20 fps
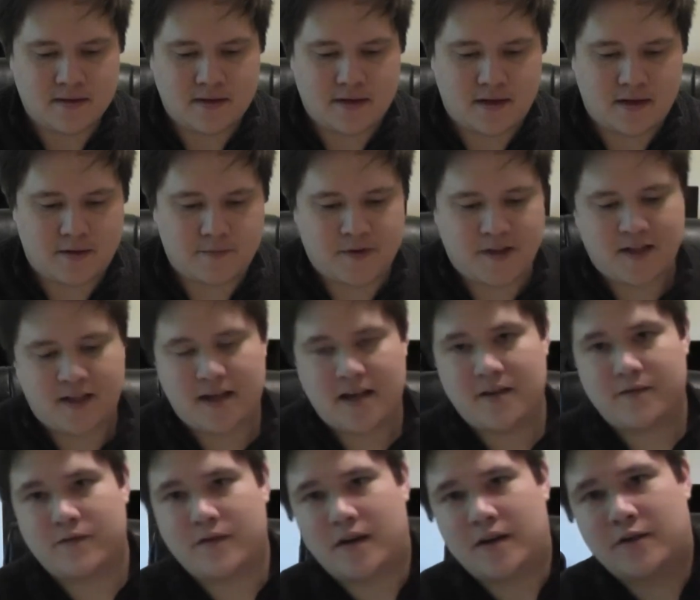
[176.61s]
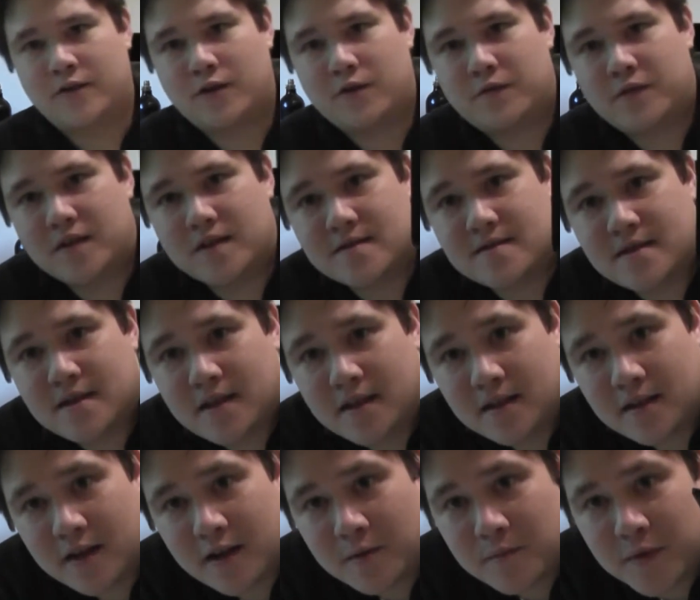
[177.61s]
And then they have, I don't know if you can see it
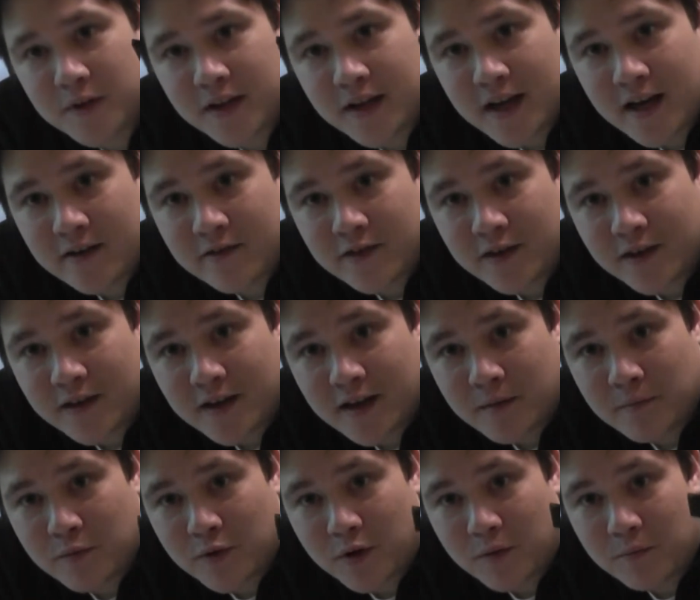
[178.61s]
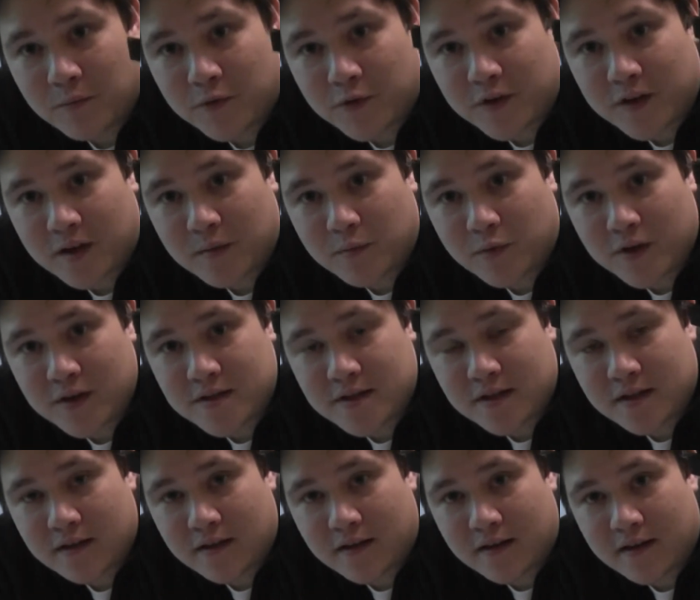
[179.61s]
there, but they have their emblem 3D
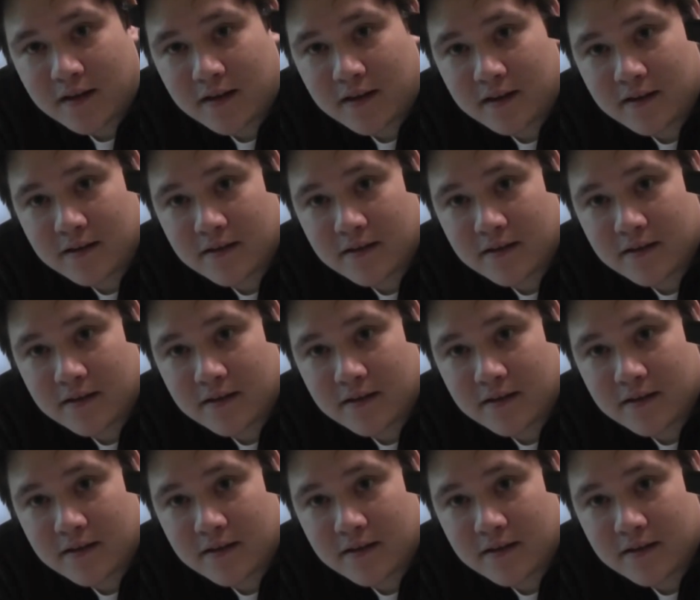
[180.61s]
printed on